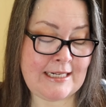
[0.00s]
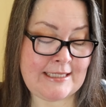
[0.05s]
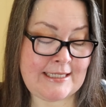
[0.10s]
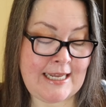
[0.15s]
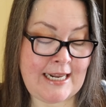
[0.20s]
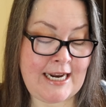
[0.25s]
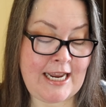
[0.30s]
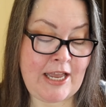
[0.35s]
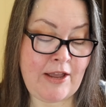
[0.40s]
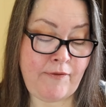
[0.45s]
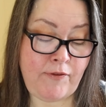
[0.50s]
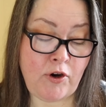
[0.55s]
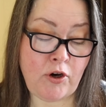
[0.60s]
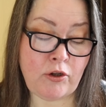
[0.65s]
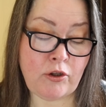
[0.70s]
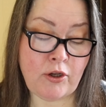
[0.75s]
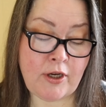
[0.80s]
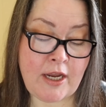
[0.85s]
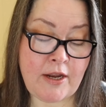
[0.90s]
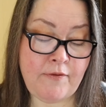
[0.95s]
it said, if
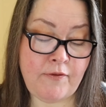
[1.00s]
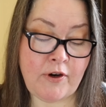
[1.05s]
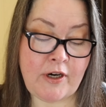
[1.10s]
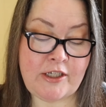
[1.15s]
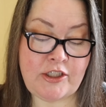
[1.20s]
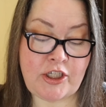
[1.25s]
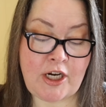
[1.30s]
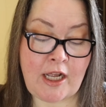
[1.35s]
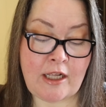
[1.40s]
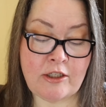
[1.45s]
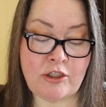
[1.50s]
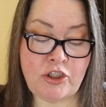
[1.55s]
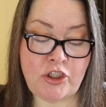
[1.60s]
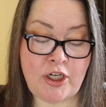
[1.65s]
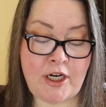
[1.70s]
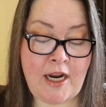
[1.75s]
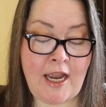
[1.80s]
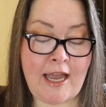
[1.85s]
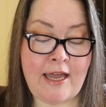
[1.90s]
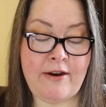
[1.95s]
you're looking for a
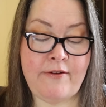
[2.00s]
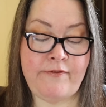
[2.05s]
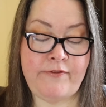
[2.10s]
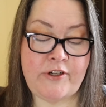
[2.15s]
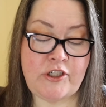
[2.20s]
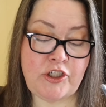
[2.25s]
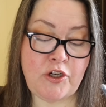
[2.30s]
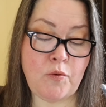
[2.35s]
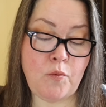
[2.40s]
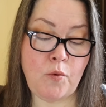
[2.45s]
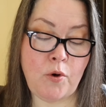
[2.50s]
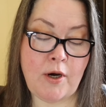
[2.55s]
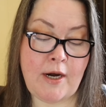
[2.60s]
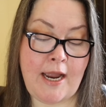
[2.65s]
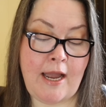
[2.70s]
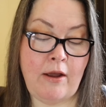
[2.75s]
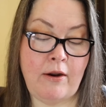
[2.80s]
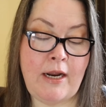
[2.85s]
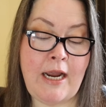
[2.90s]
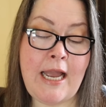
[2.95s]
challenging and efficient
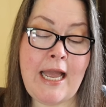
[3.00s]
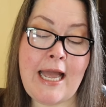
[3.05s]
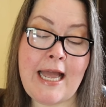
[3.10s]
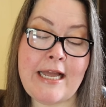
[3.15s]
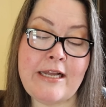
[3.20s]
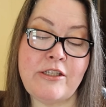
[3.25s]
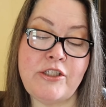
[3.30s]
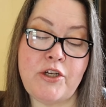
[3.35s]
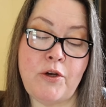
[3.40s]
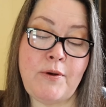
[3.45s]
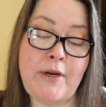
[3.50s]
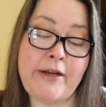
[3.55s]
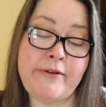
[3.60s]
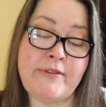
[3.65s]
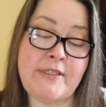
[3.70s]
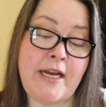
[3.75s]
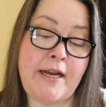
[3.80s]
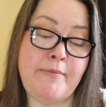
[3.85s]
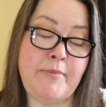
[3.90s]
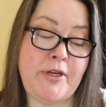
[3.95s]
workout and don't
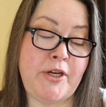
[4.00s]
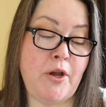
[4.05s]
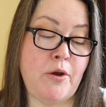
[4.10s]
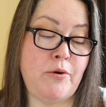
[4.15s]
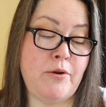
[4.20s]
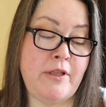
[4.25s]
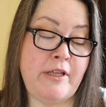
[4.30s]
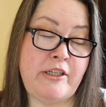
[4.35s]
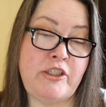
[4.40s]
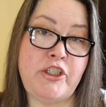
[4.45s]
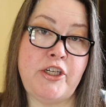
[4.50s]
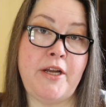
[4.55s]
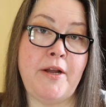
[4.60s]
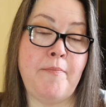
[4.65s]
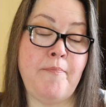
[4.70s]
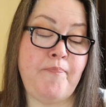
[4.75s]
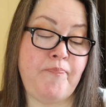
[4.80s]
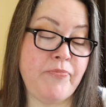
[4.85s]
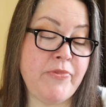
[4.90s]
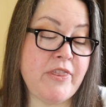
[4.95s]
have time to go to the
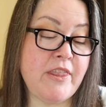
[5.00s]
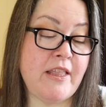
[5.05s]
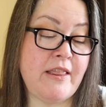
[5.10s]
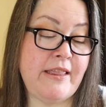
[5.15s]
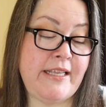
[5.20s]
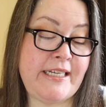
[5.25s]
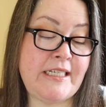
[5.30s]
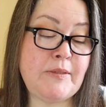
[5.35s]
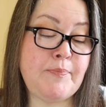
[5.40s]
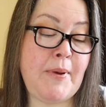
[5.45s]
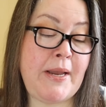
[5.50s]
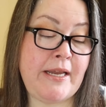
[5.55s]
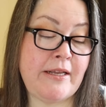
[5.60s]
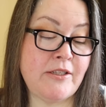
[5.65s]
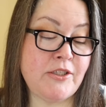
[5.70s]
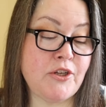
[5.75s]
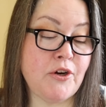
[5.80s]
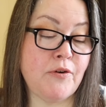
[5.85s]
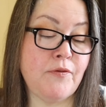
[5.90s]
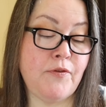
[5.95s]
gym, then these
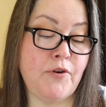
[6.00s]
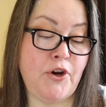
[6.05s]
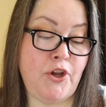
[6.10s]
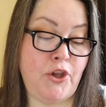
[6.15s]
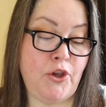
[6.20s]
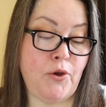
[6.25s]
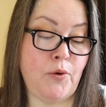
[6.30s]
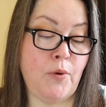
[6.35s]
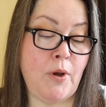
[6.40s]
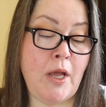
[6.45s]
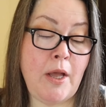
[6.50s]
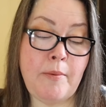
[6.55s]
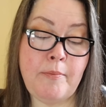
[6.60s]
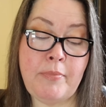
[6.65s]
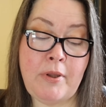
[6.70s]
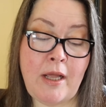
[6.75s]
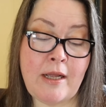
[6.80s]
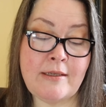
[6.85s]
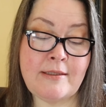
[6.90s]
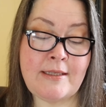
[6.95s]
bands are for you.
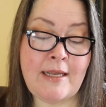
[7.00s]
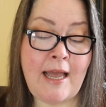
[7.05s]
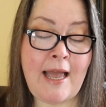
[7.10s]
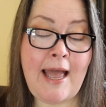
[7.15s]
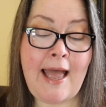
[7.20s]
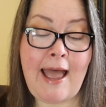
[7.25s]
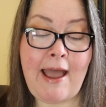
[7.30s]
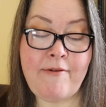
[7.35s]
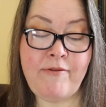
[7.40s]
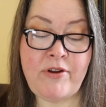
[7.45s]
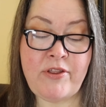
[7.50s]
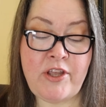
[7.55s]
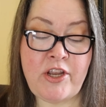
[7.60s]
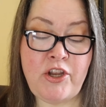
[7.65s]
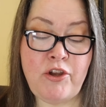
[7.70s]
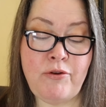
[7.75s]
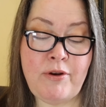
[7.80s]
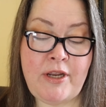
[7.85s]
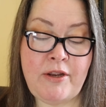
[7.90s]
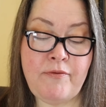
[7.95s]
Plus,
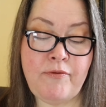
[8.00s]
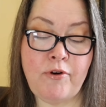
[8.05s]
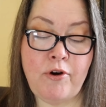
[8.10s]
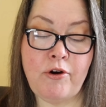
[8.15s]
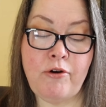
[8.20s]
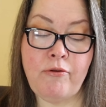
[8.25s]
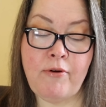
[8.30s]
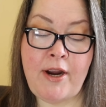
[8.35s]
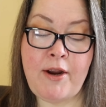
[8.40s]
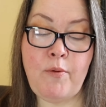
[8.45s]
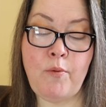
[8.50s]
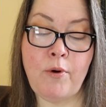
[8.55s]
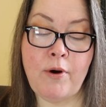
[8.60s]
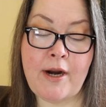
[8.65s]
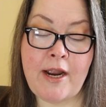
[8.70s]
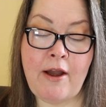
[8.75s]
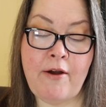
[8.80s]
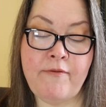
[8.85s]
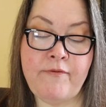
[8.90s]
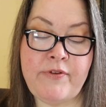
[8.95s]
everything you need for a great
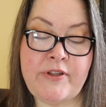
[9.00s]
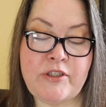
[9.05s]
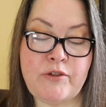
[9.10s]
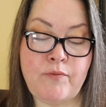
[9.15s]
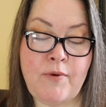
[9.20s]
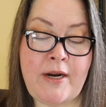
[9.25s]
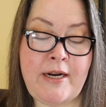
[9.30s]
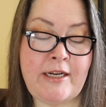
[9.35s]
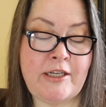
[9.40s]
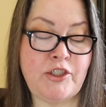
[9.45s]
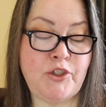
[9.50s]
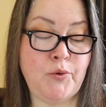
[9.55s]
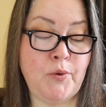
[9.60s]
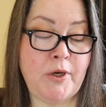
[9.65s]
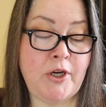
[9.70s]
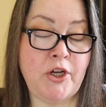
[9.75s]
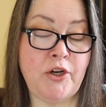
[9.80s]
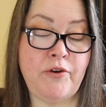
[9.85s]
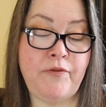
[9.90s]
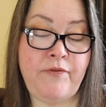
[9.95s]
workout fits right into
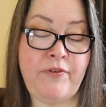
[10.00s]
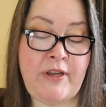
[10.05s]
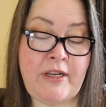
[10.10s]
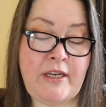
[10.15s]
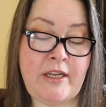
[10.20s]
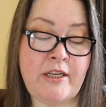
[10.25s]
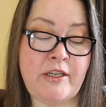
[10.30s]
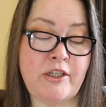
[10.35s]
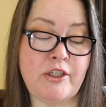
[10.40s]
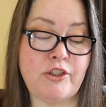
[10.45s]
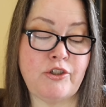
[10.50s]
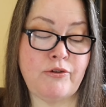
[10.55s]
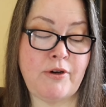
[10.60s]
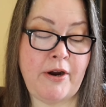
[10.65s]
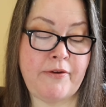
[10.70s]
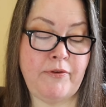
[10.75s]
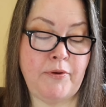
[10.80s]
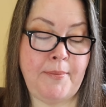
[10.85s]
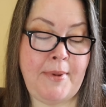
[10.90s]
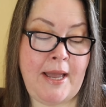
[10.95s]
a convenient
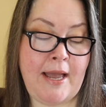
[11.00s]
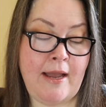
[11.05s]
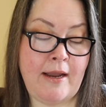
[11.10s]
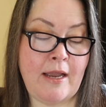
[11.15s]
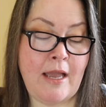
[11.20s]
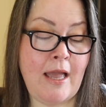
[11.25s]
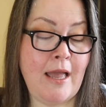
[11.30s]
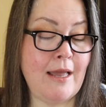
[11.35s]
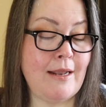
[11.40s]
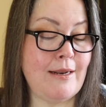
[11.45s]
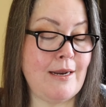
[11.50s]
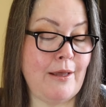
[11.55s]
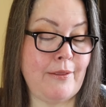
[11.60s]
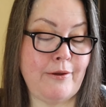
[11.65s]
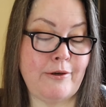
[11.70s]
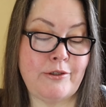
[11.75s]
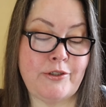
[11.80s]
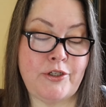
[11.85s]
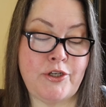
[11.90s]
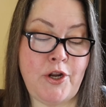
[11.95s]
travel bag. Now
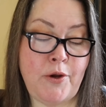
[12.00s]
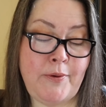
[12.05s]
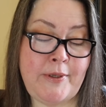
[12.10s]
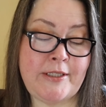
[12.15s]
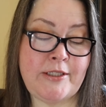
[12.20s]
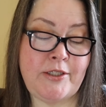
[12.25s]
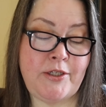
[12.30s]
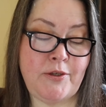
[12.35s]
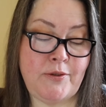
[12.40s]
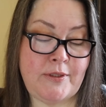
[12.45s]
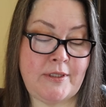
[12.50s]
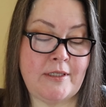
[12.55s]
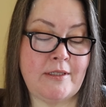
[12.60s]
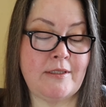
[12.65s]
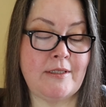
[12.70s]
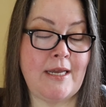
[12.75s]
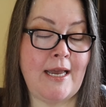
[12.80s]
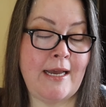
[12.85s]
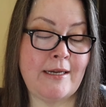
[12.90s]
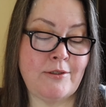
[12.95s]
there's no
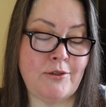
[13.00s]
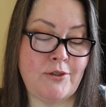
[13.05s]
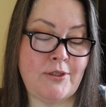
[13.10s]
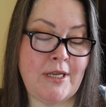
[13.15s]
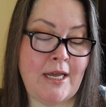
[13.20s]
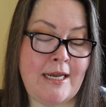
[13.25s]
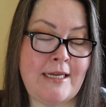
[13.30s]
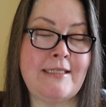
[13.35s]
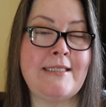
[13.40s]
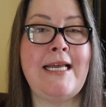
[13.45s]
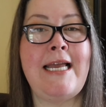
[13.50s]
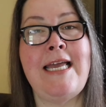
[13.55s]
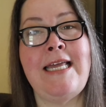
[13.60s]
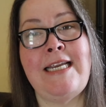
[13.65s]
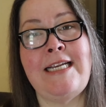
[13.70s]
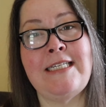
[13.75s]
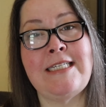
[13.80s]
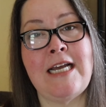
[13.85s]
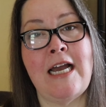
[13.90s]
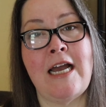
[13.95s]
excuses. Exercise
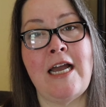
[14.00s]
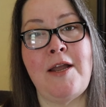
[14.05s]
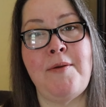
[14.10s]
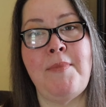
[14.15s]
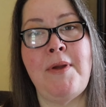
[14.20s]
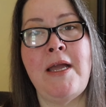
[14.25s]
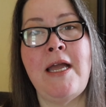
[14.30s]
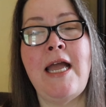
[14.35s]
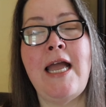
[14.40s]
anytime,